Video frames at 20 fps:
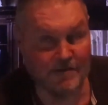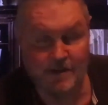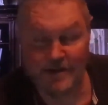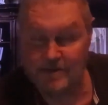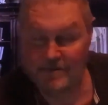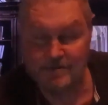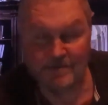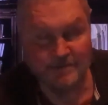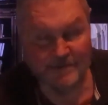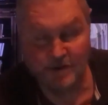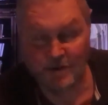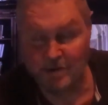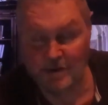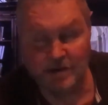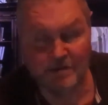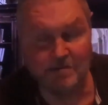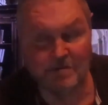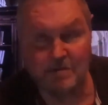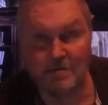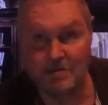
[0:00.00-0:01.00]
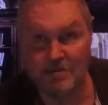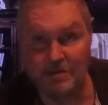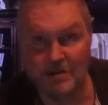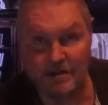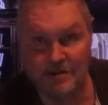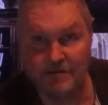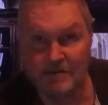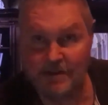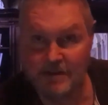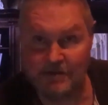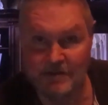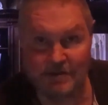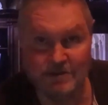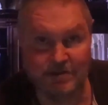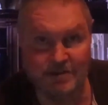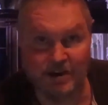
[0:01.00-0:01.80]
Every, 24-7,